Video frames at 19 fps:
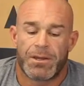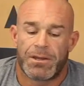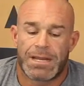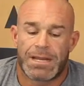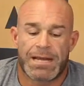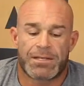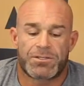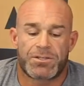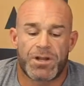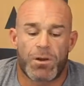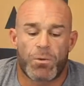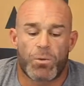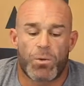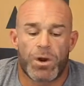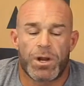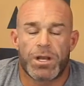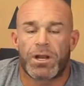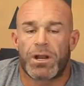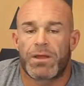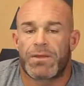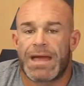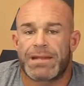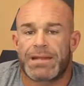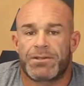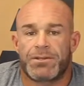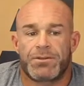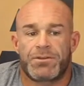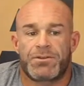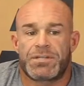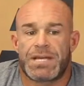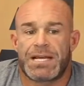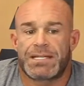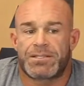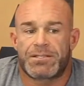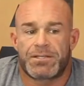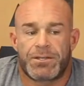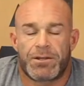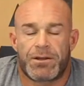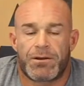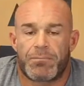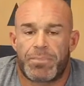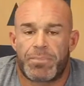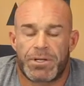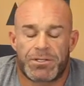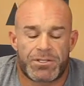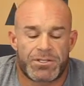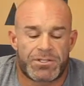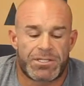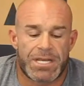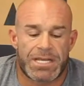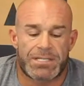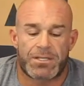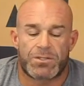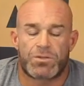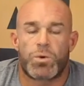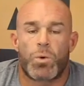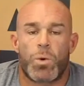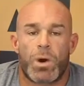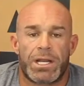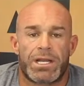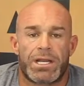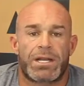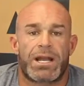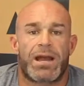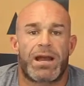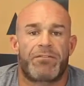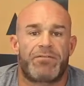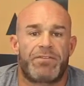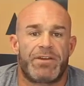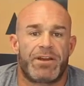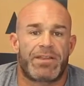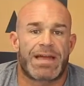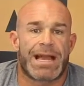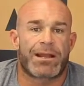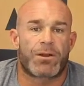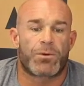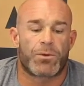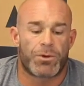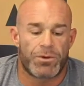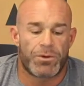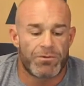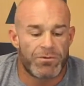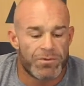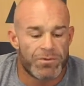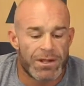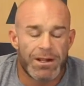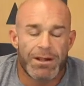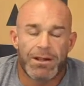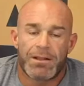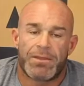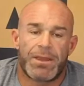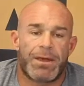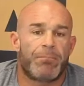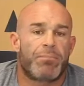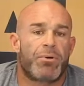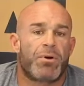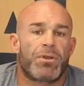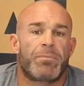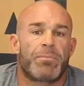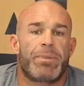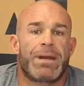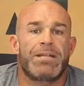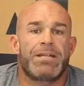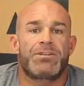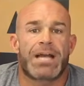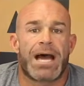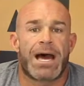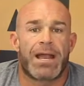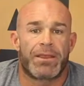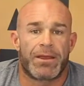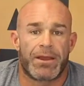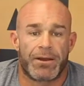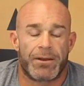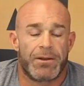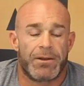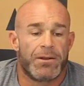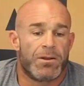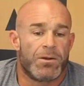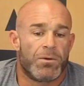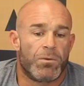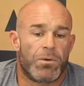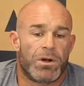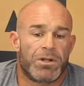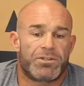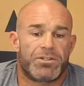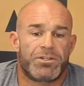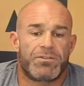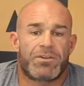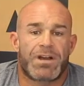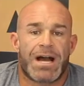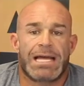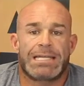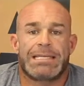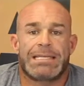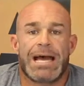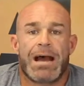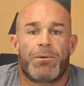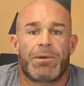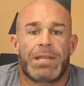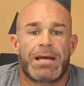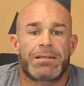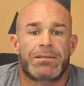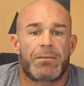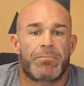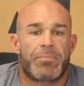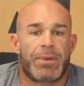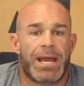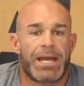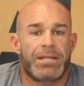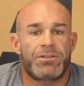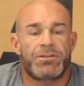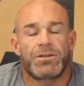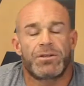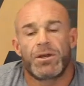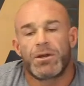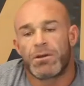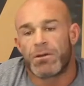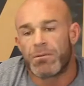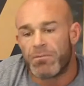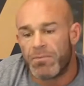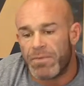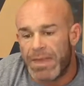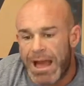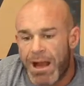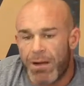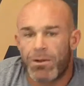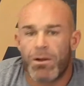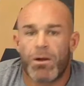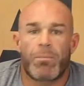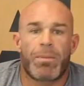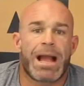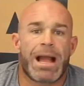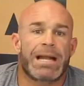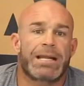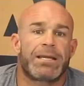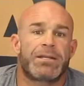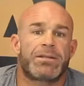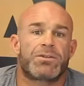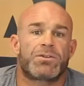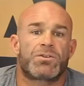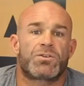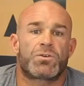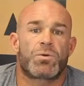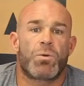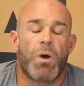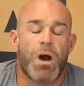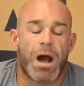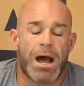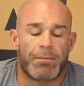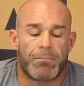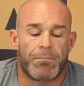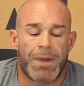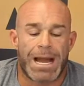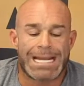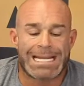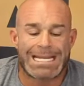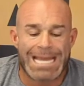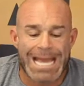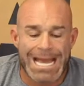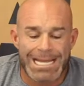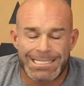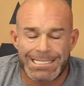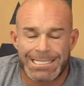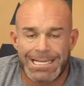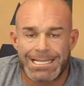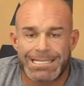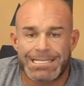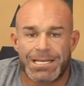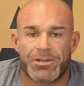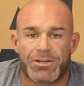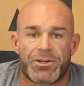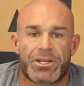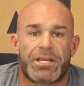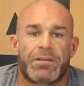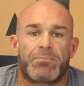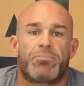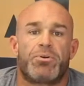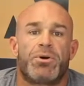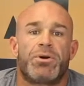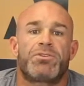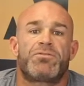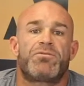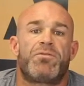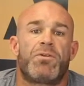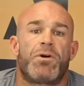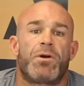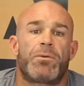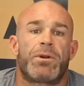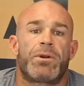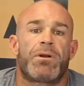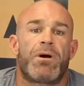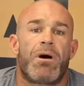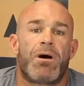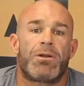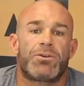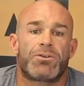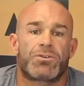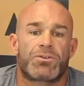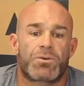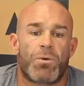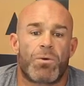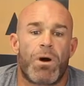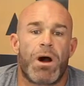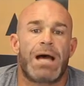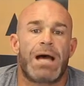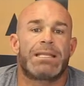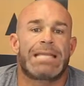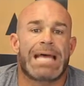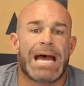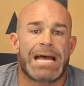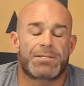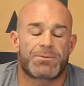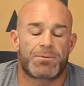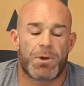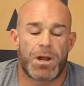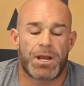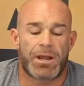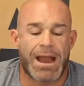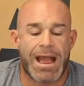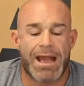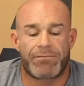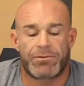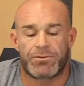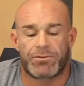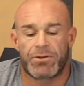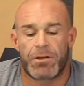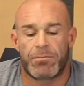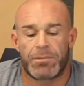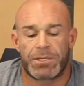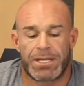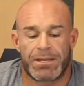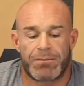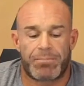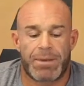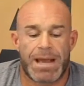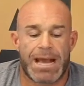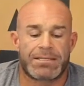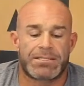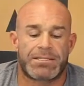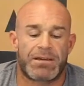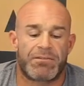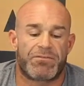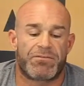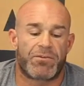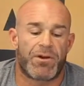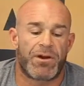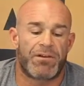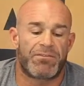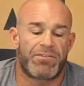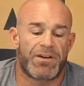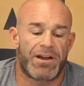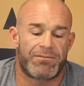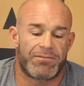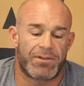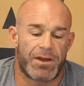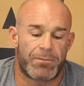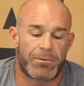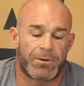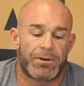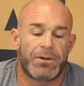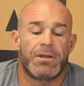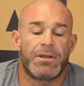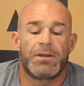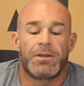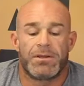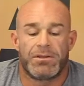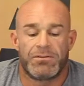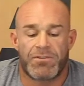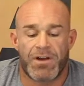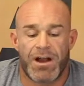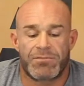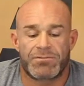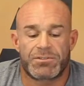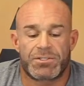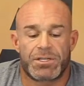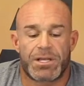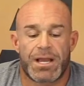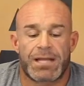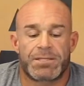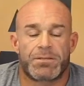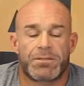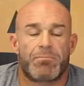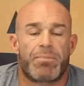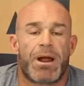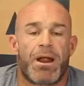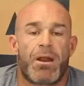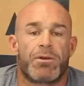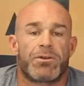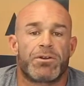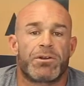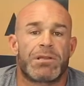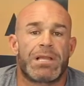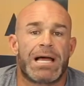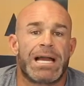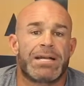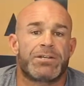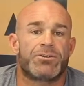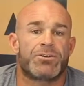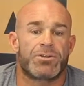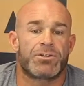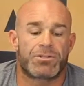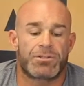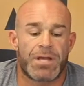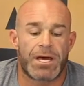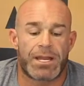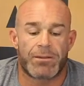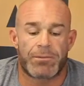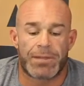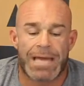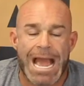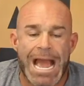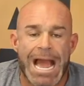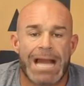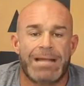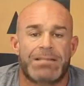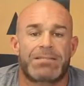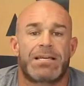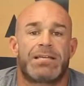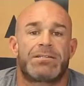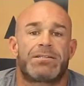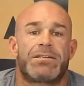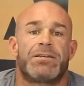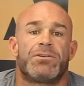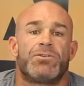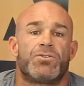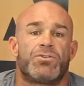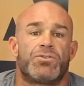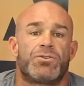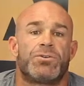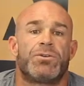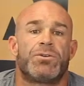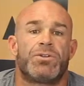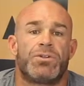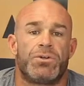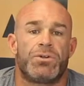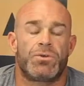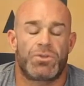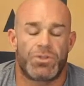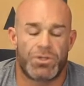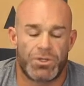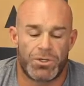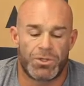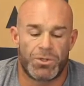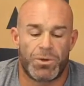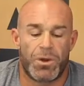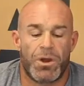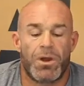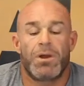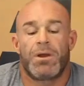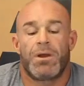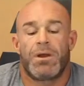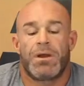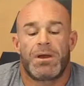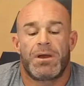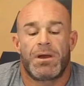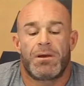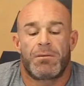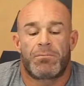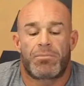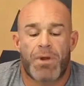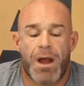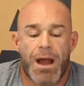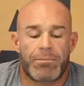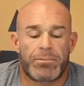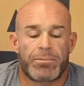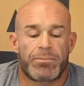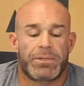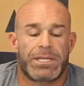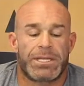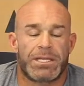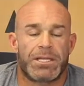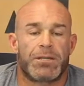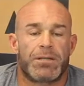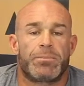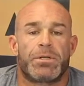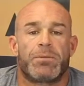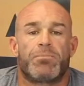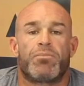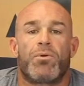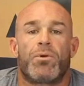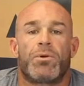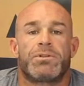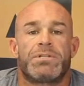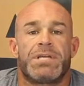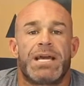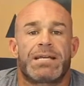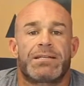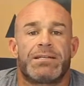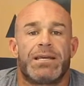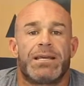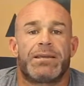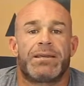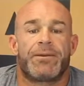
Now start working on that. Do sets, a bunch of sets of 20 to kind of feel that groove, then pull the bench out of there. Once you've got that without the bench, now go back into the squat. My guess is that you're getting pushed forward on your squat. That's why you're having trouble getting past that 4 off 5 number. You've obviously got some power in your legs. You're just not able to access it due to probably a little bit of poor technique.